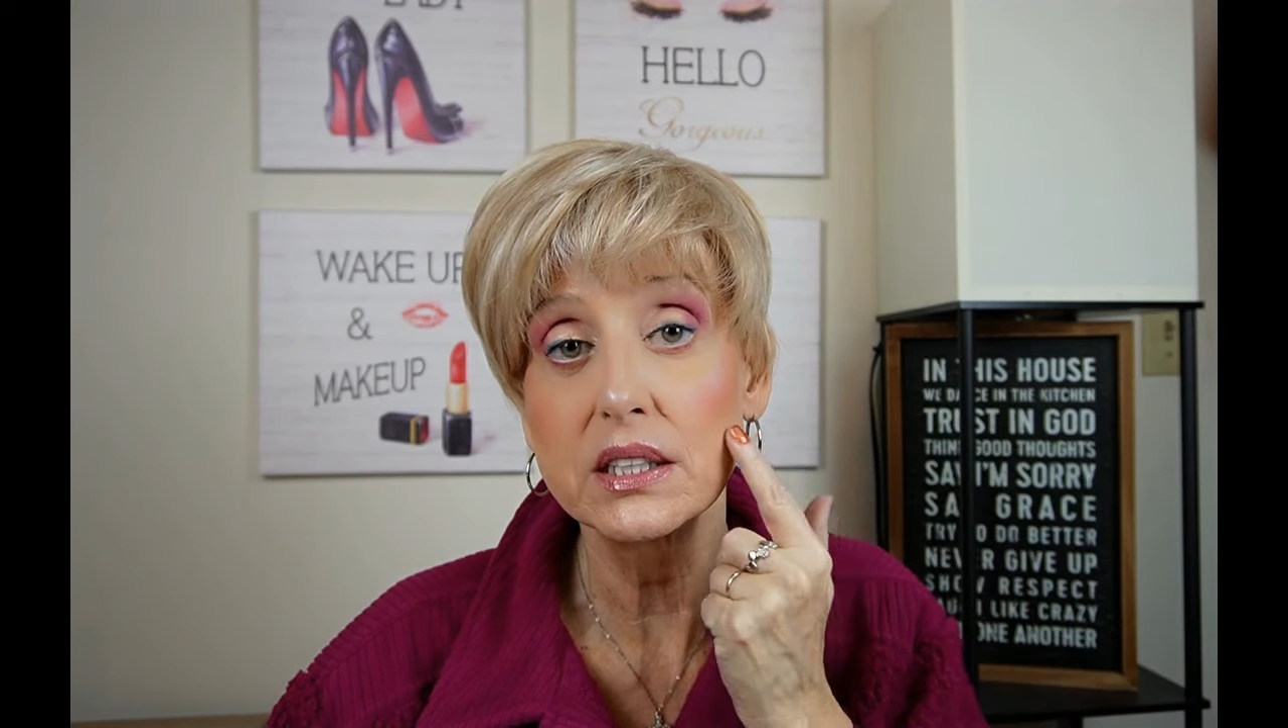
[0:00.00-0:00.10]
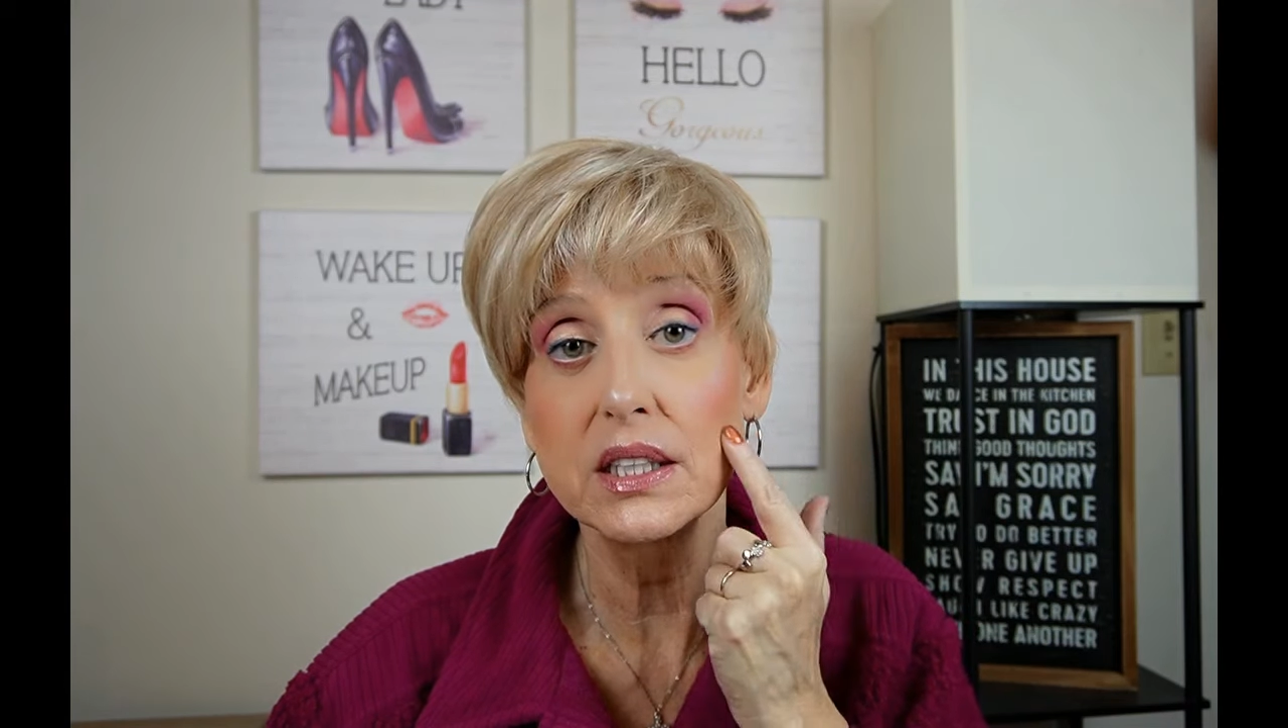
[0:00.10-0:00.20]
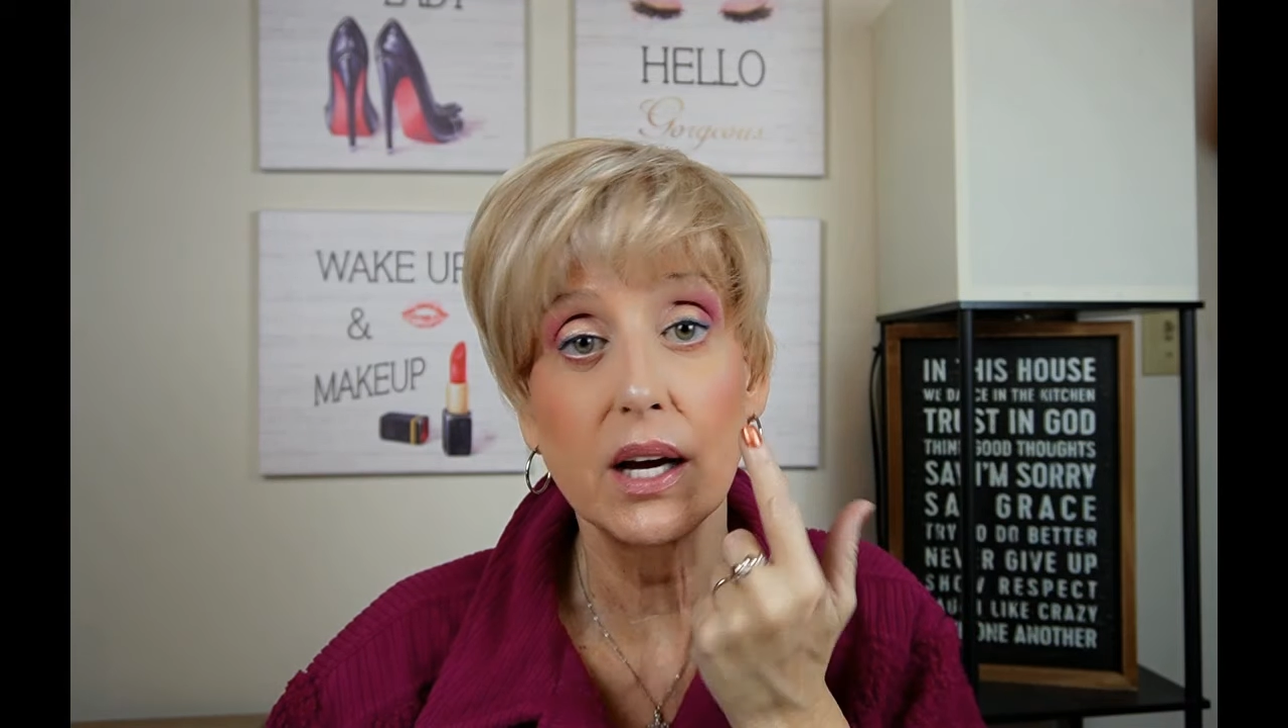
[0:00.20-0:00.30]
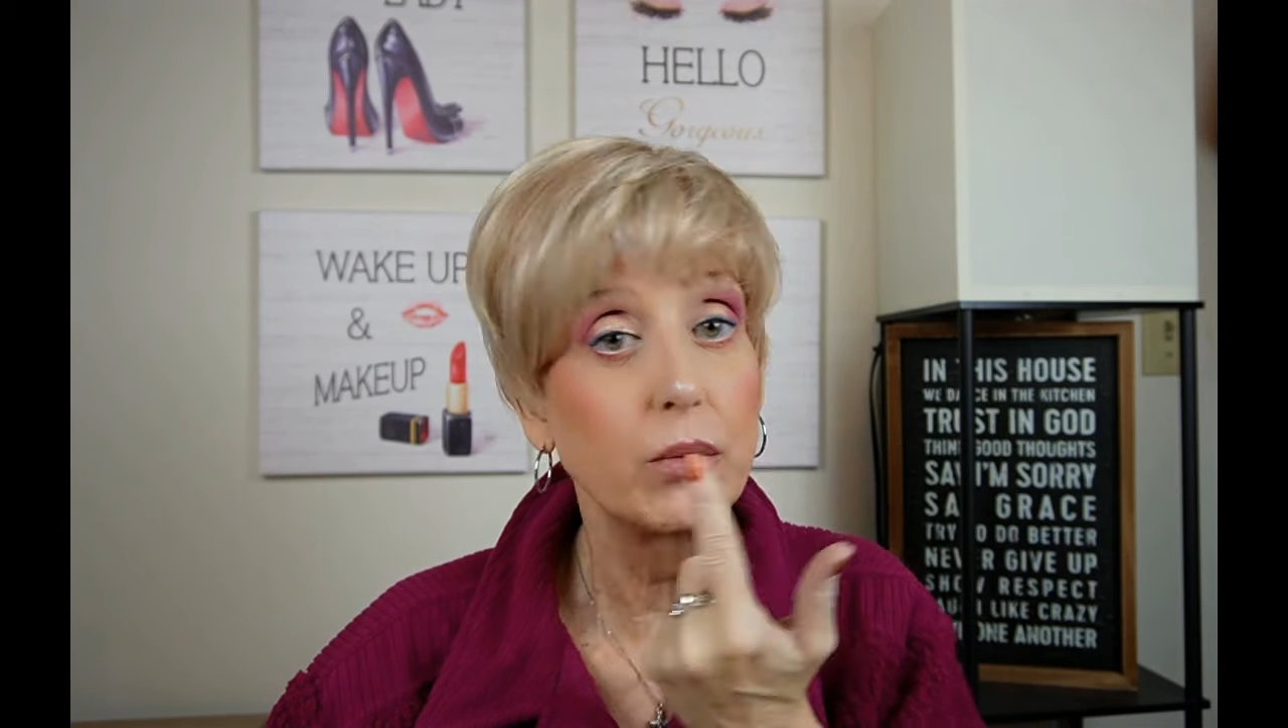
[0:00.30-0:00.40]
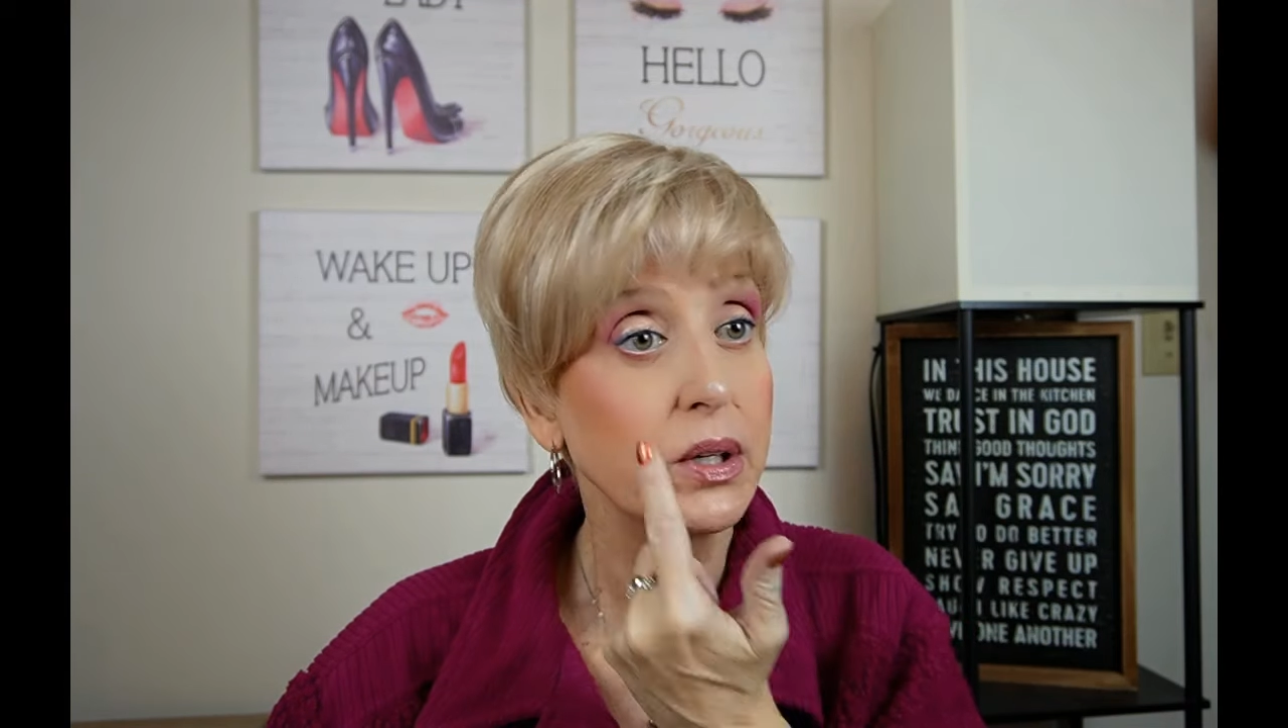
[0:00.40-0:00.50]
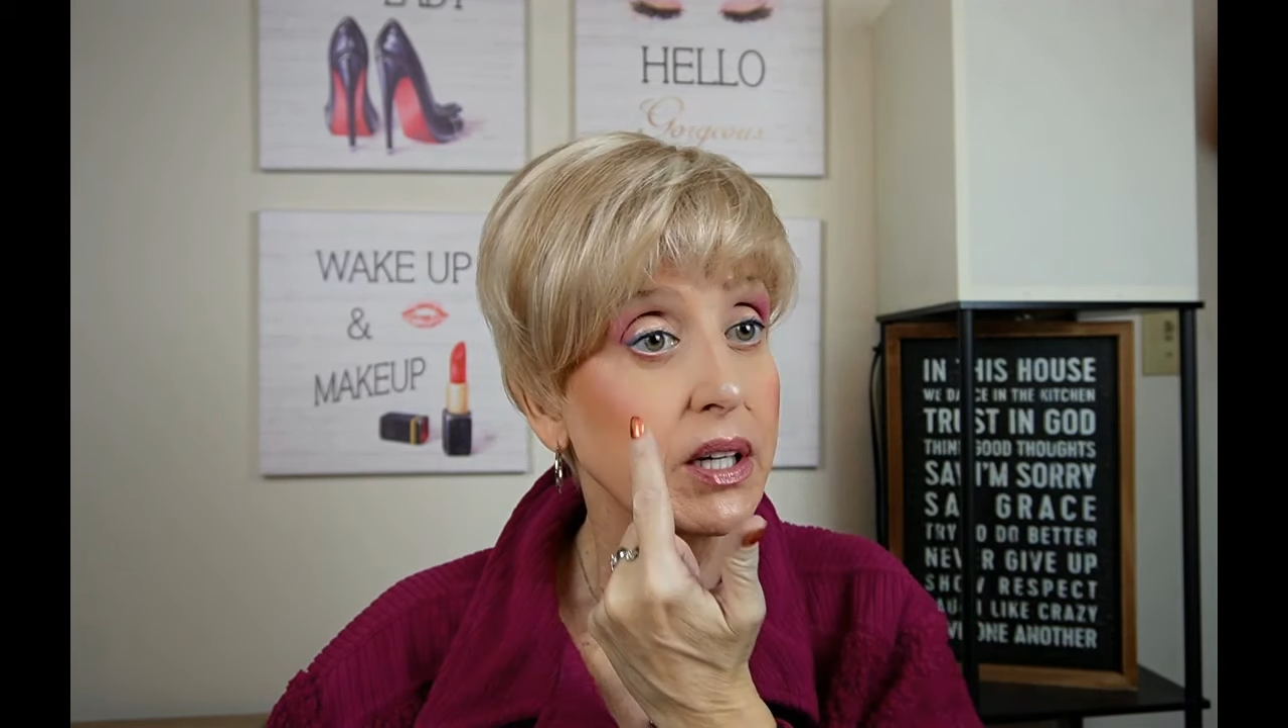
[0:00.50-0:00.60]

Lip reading: that would